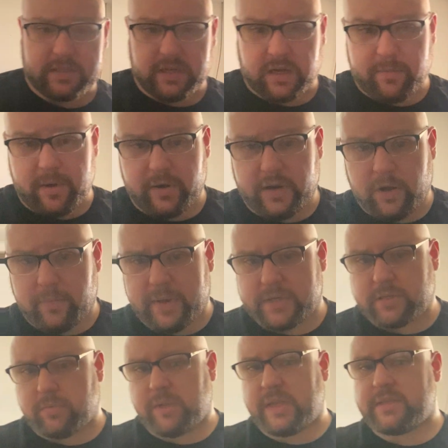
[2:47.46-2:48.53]
talk about
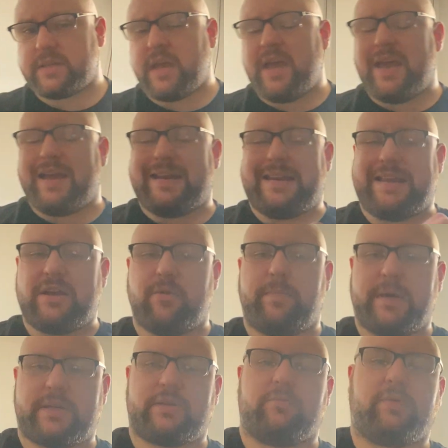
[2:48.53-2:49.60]
NeoPixel blades.
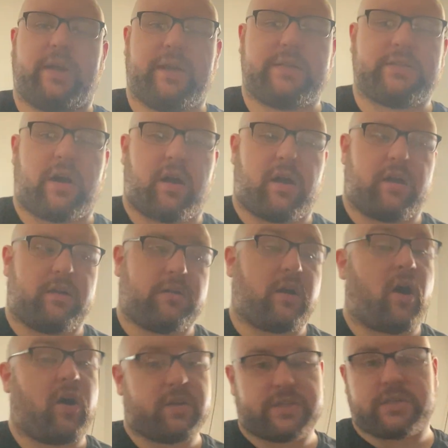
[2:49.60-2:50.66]
NeoPixel blades are
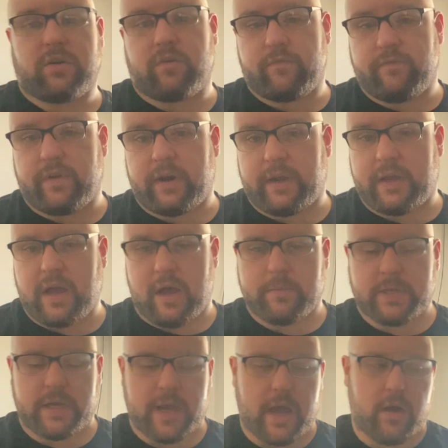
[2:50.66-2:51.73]
also very
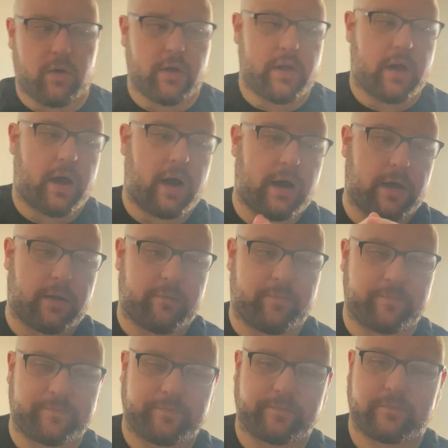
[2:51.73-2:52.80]
common now.
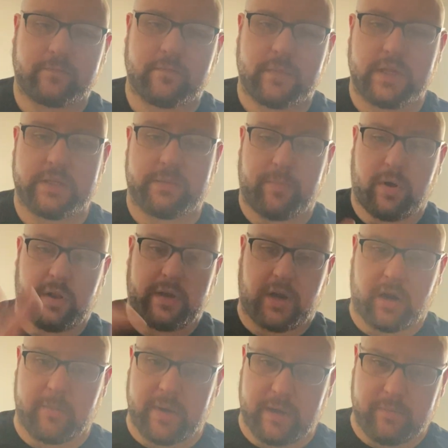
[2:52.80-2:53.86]
It's a
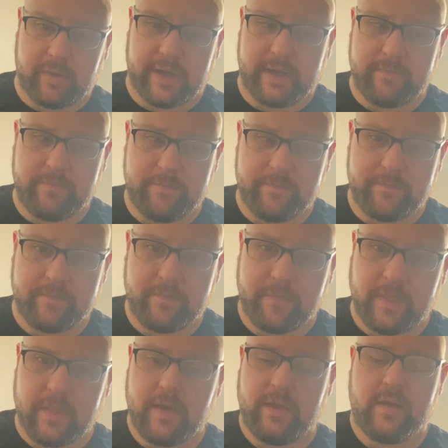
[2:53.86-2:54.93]
polycarbide blade.
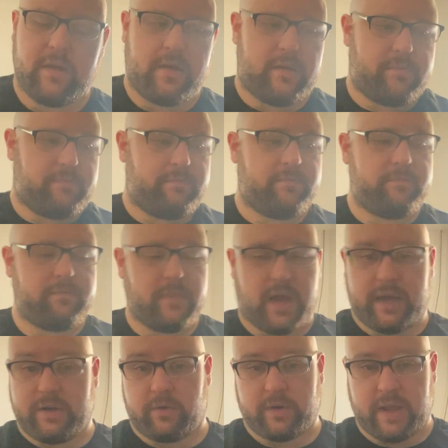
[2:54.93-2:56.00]
I
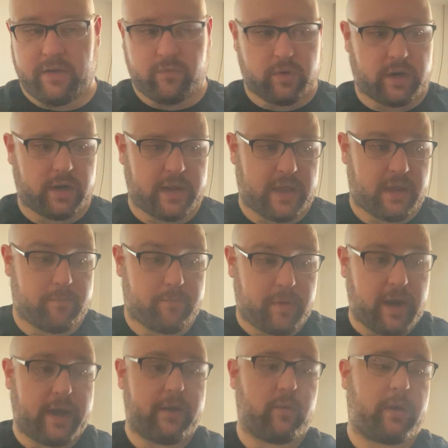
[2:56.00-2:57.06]
don't have one on hand,
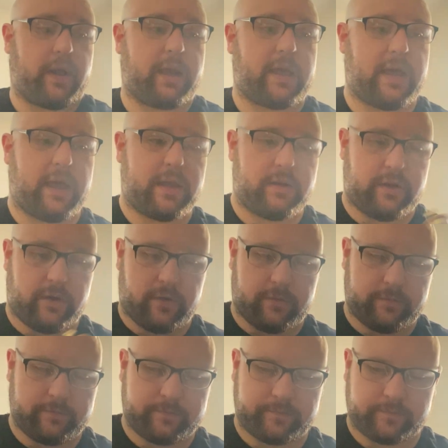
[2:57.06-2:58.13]
but what I can do,
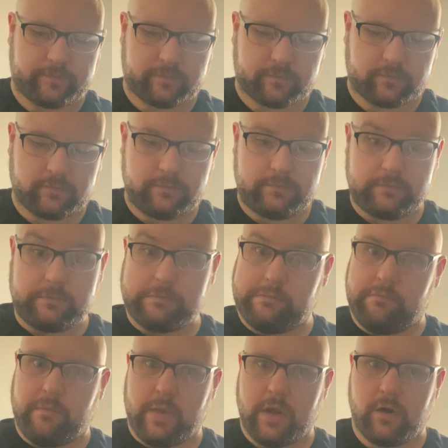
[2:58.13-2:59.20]

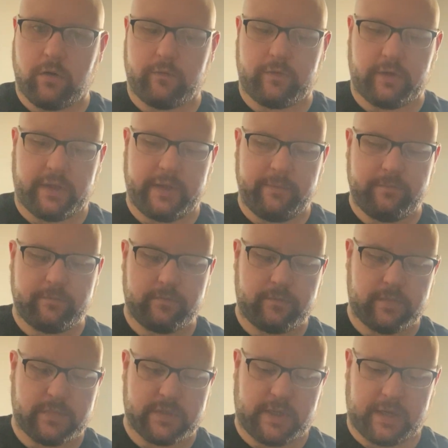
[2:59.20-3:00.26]
hopefully,
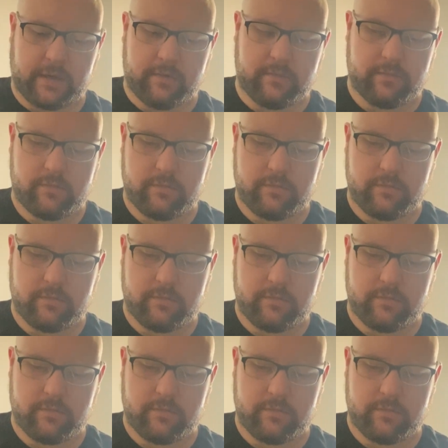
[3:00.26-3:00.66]
is I can